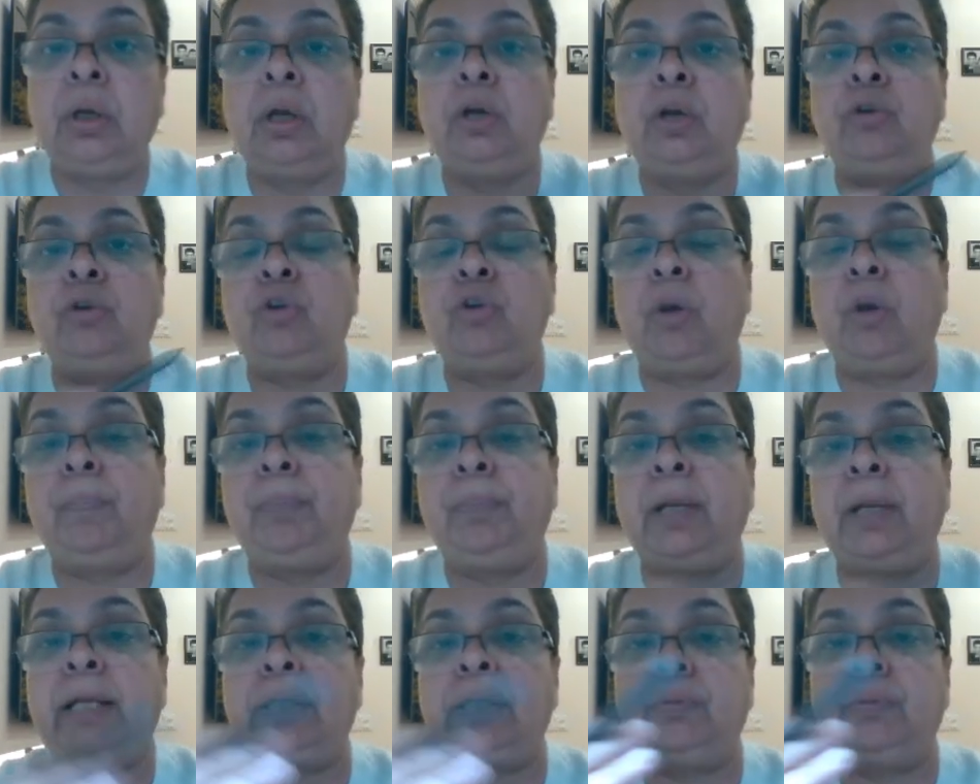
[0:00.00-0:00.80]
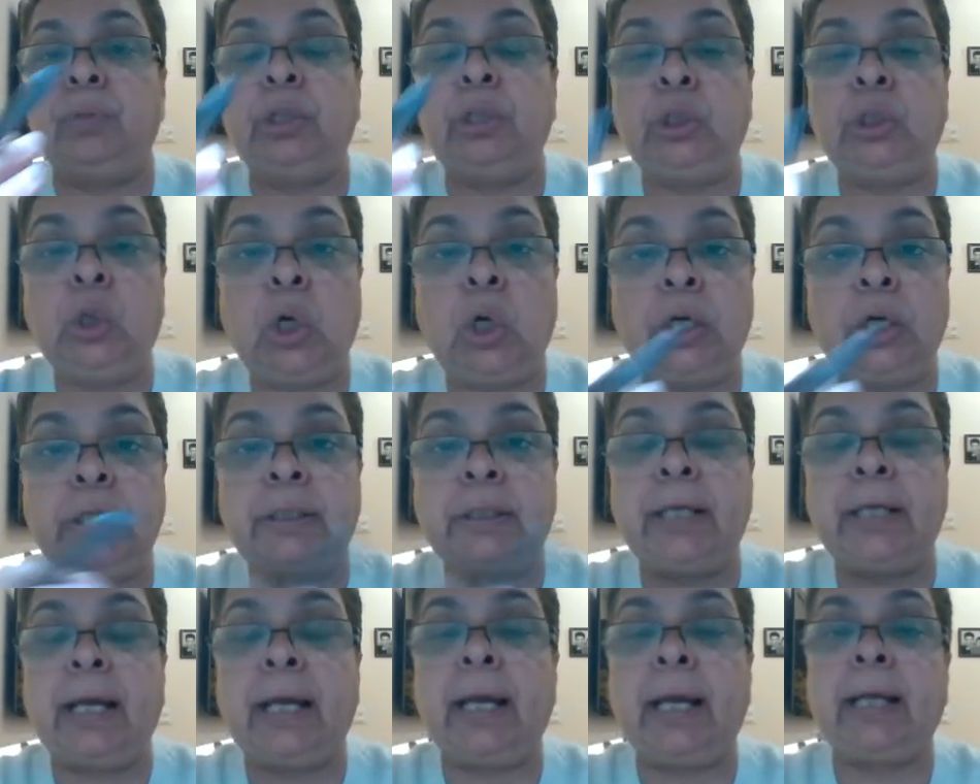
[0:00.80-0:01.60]
Droplet with
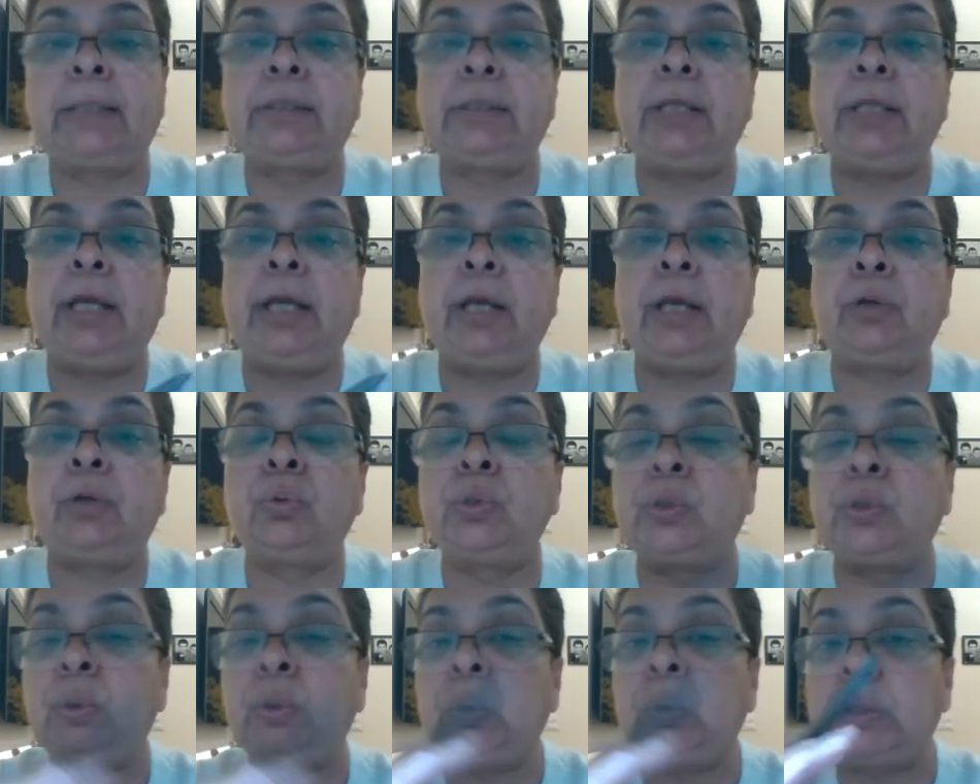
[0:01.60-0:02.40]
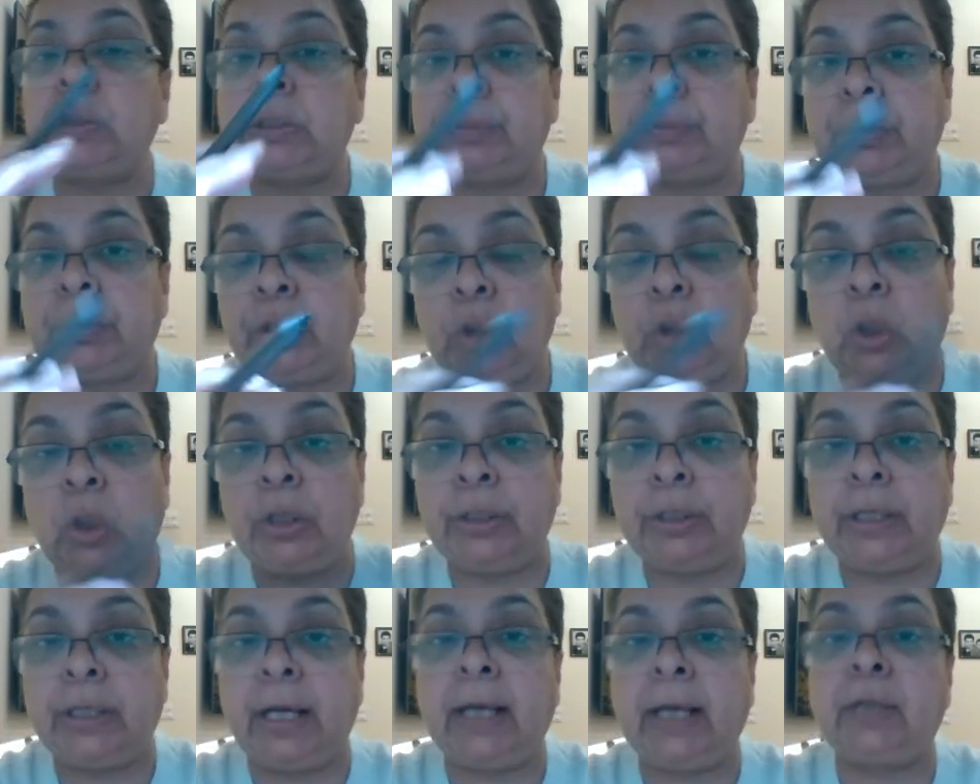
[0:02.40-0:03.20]
contact, aerosols with
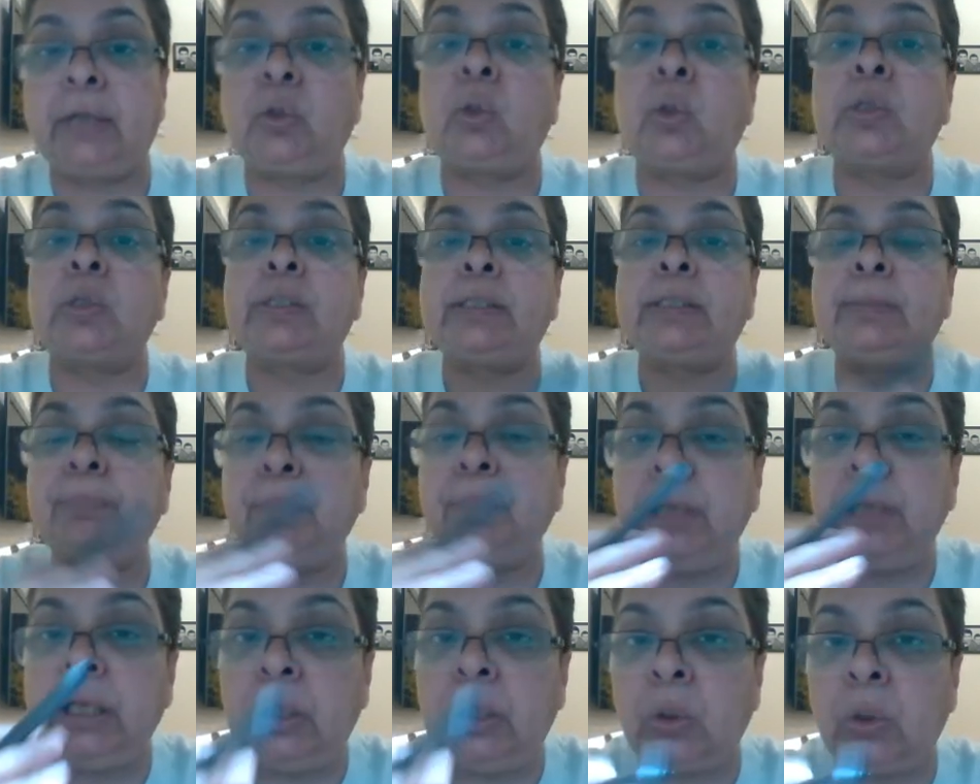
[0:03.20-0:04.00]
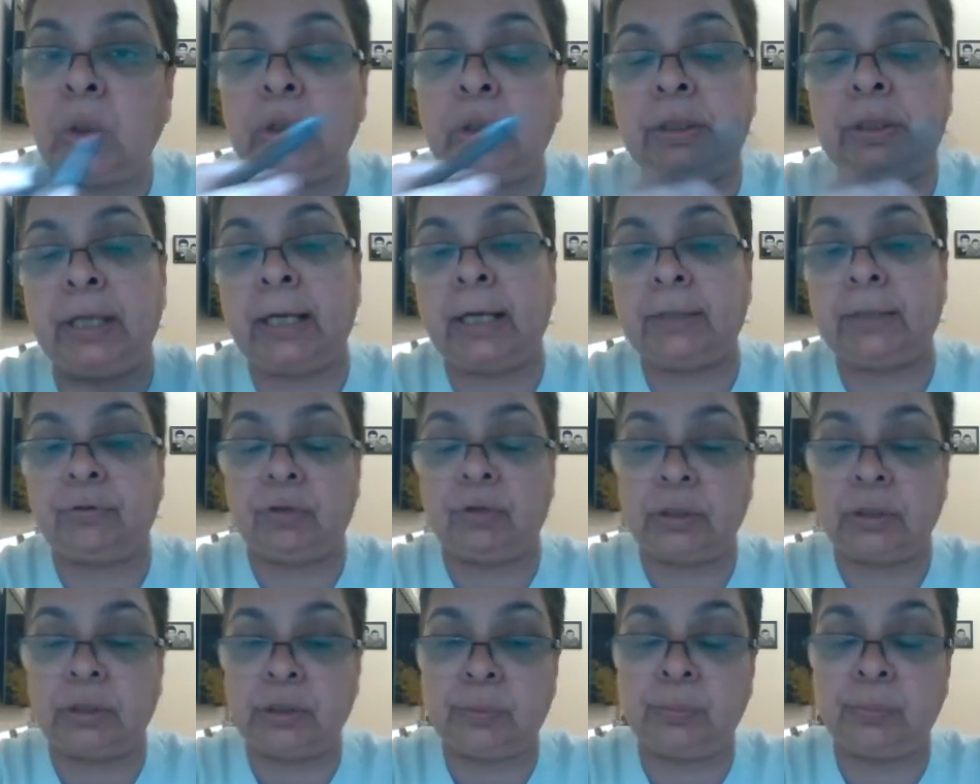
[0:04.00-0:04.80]
contact, or simply contact
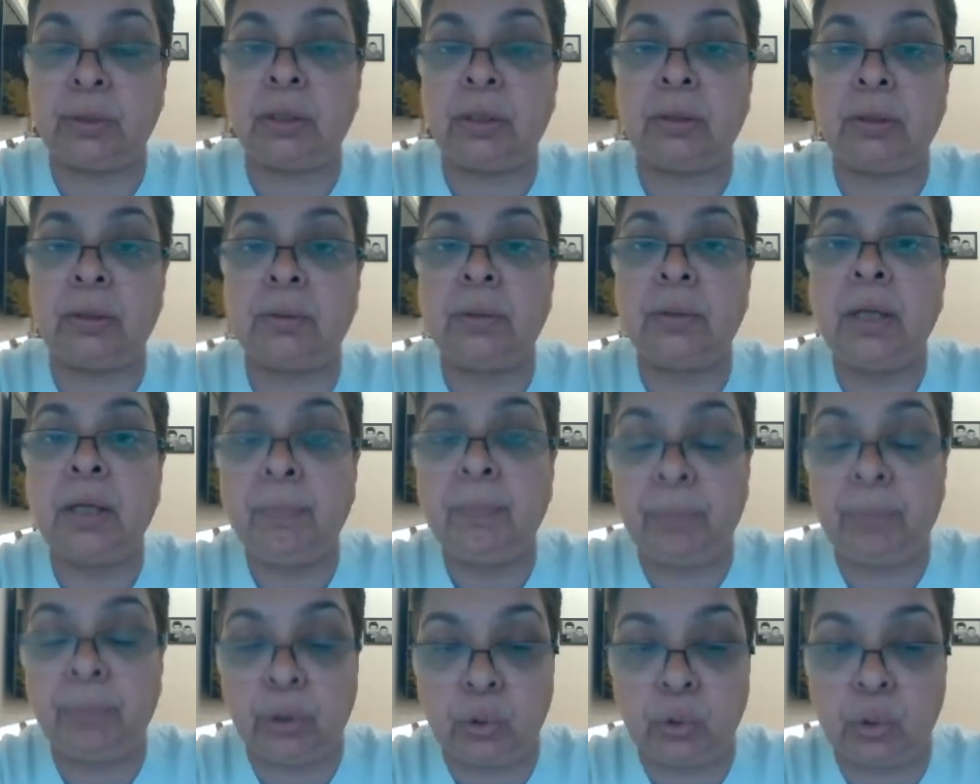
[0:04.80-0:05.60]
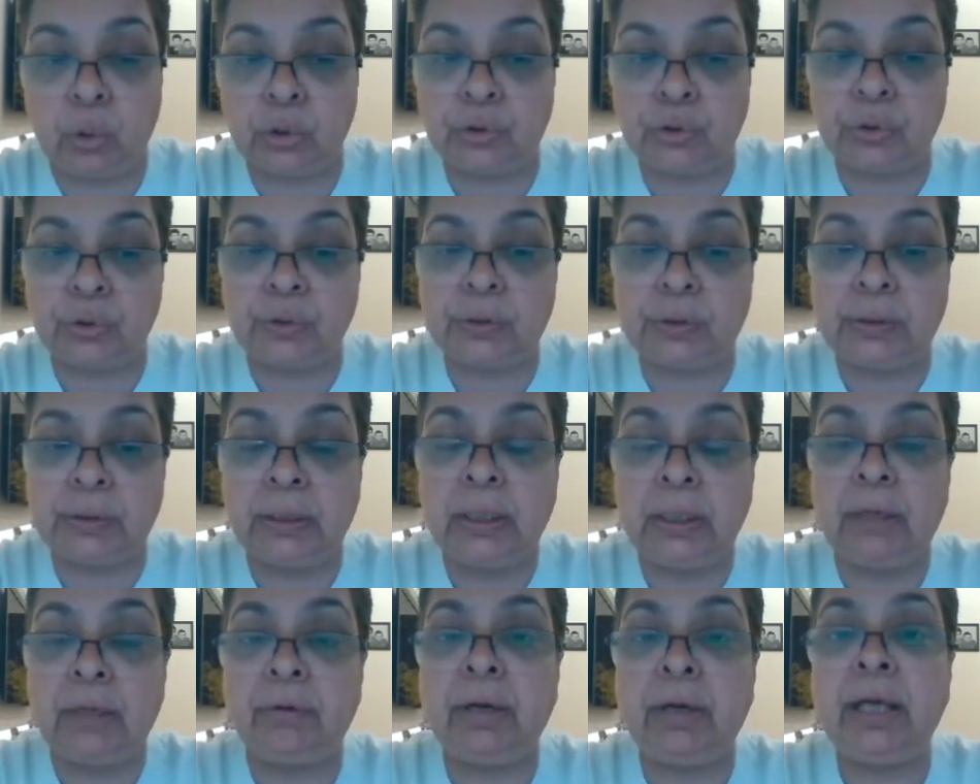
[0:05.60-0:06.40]
precautions,
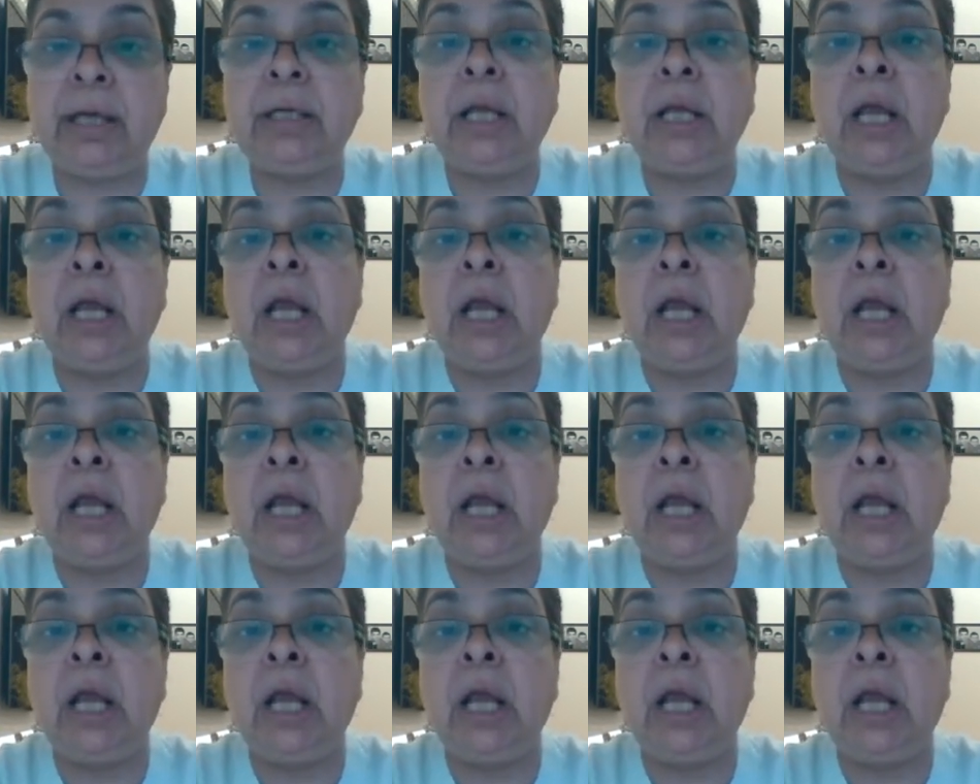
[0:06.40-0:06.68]
right?